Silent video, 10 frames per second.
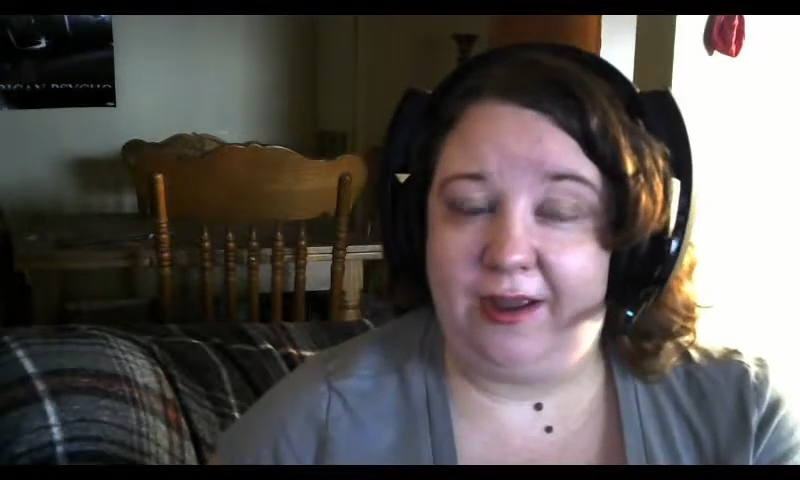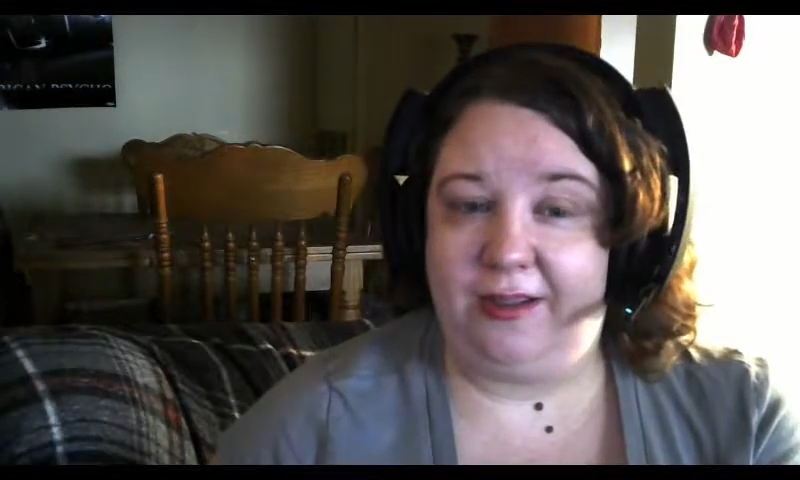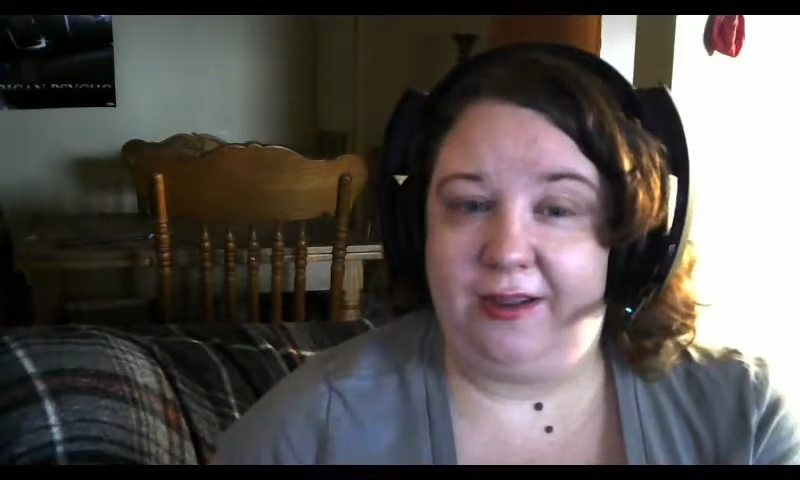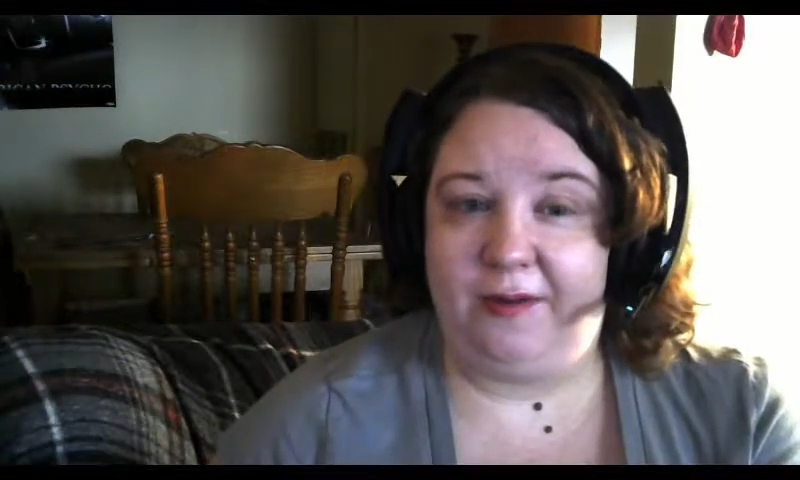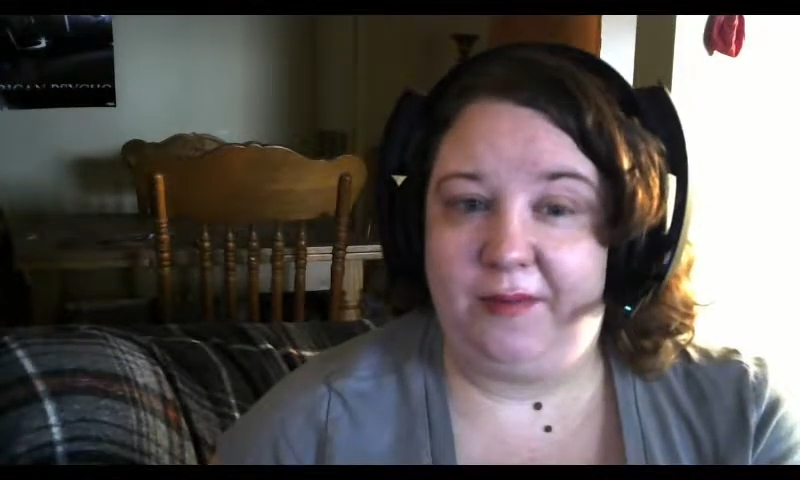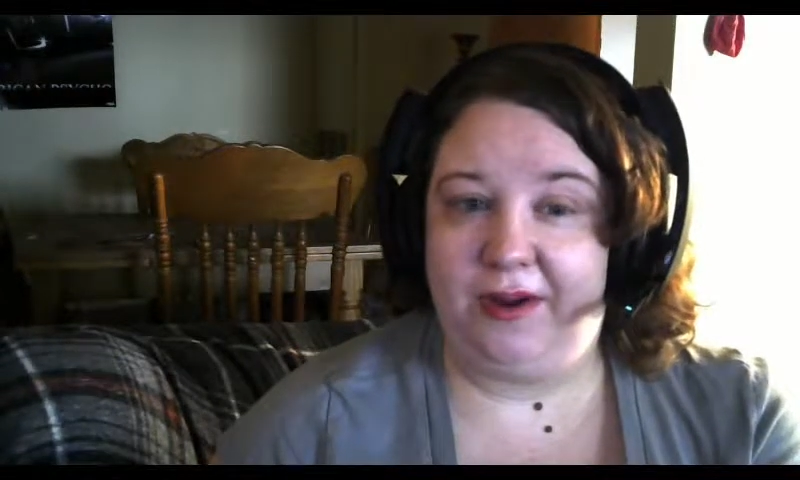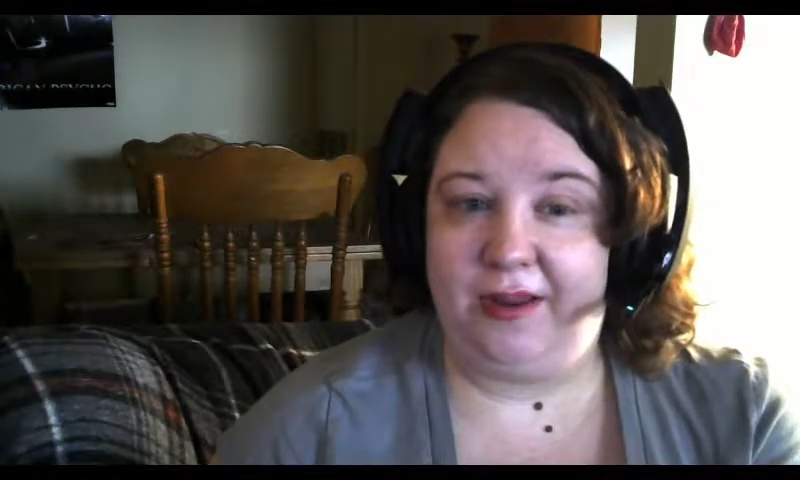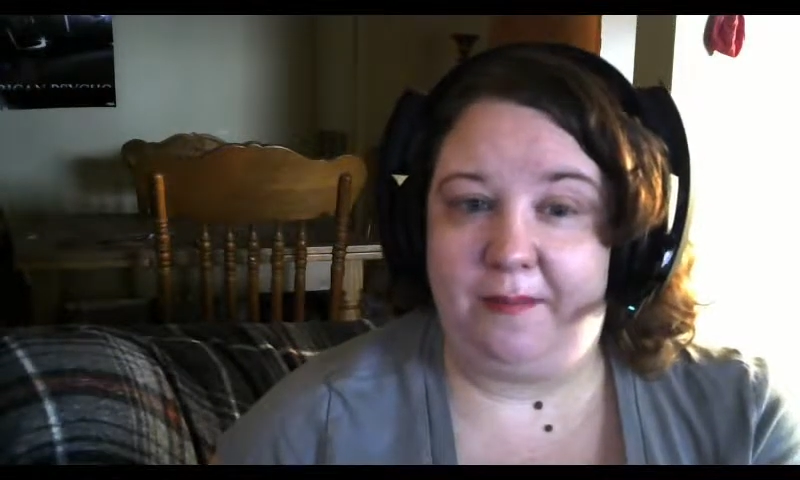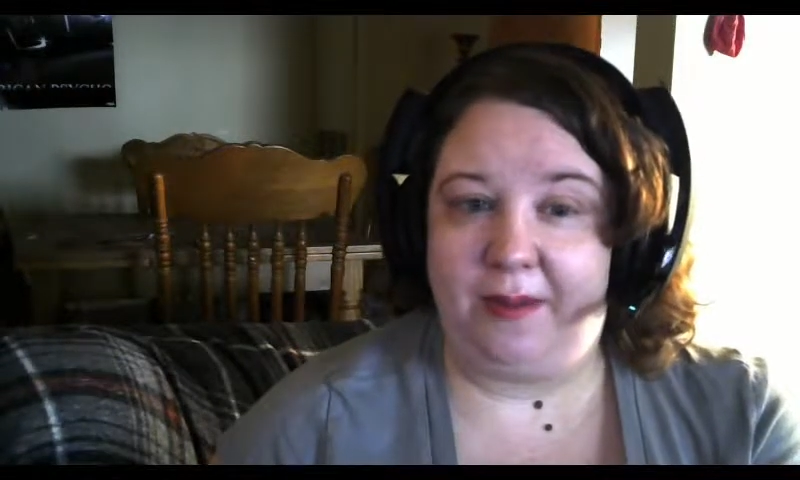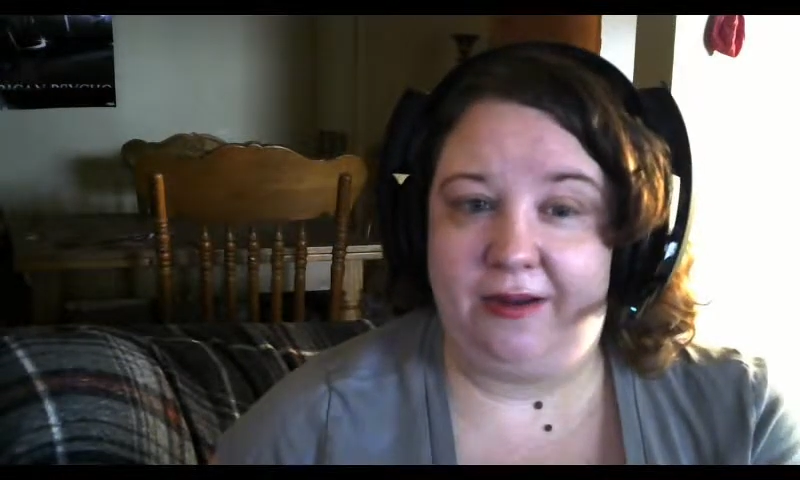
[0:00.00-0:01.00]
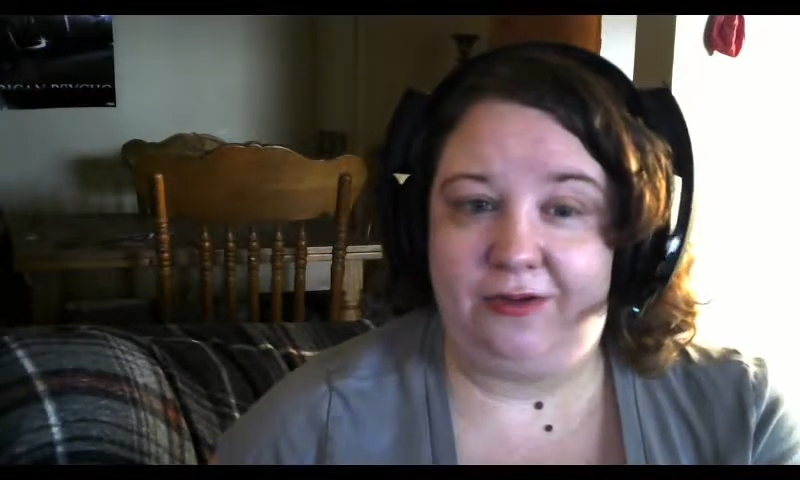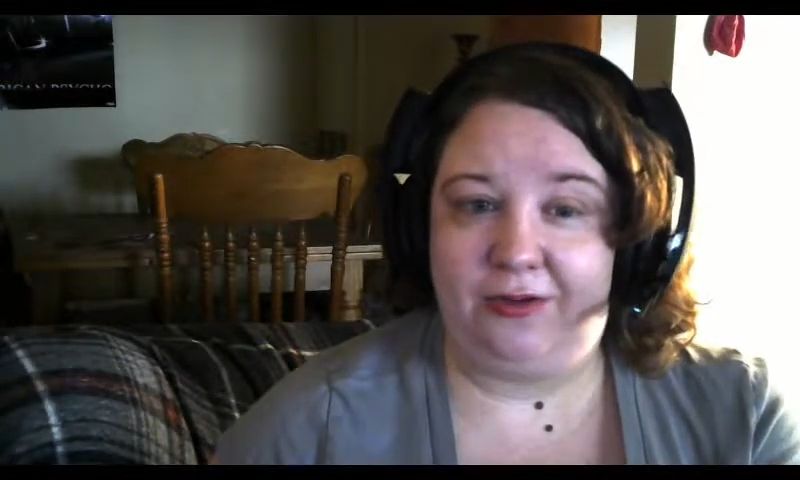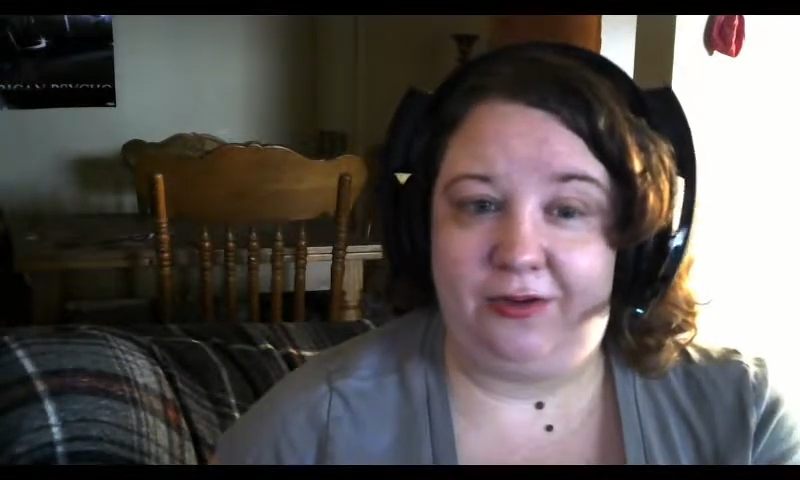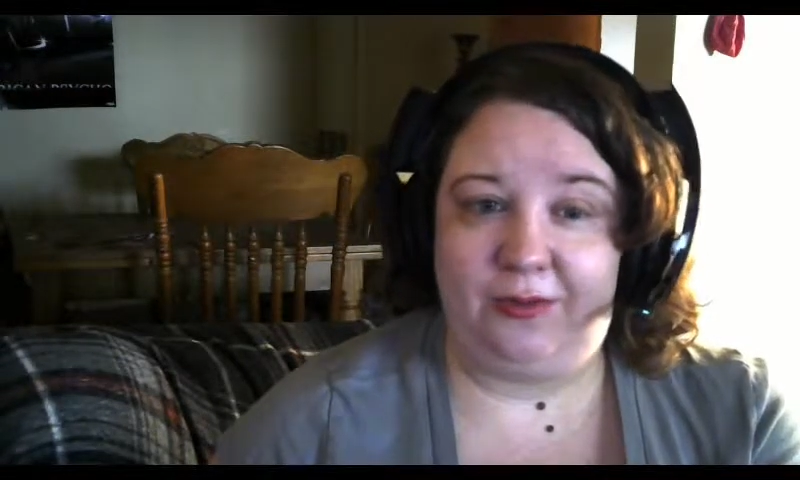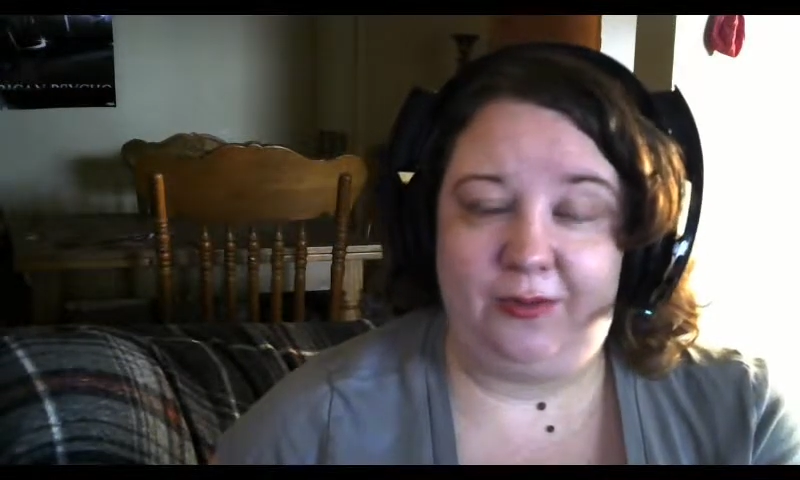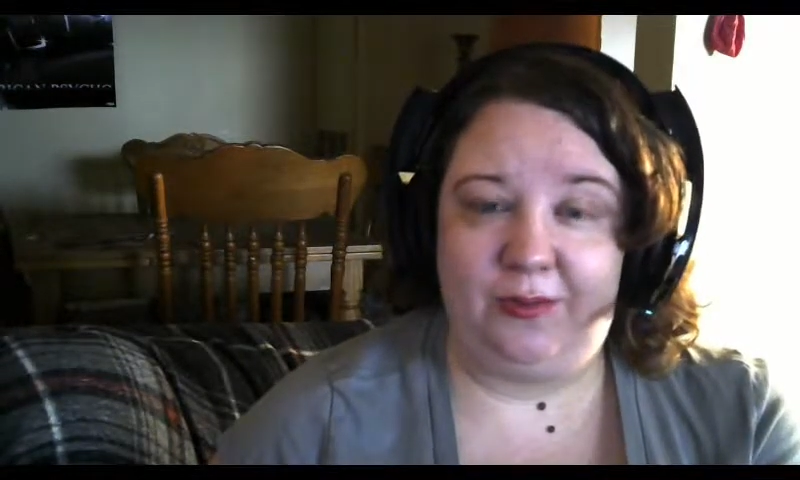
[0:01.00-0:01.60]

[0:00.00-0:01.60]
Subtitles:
and then I'm going to get back to